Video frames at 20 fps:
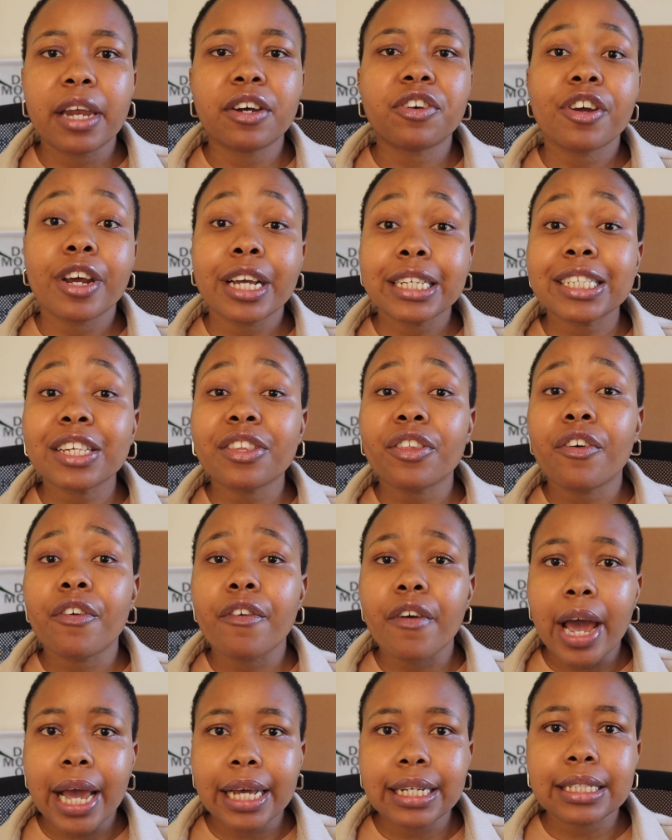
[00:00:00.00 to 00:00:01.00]
and creating the
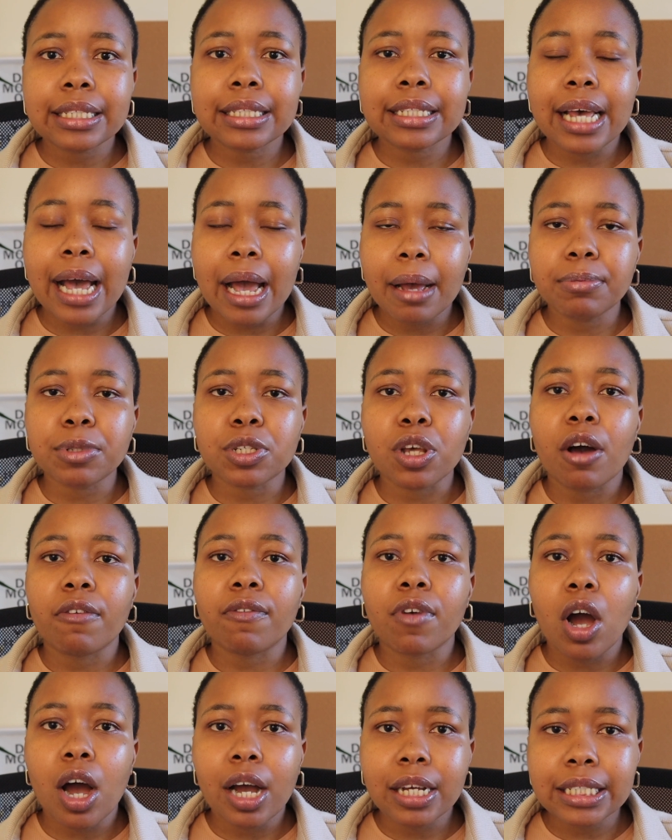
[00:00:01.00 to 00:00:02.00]
right types
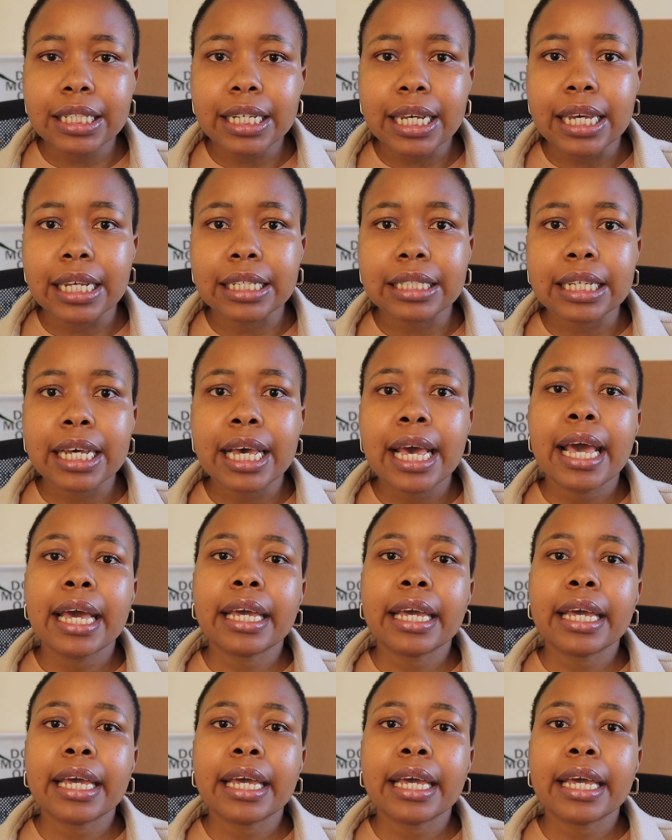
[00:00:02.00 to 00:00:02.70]
of content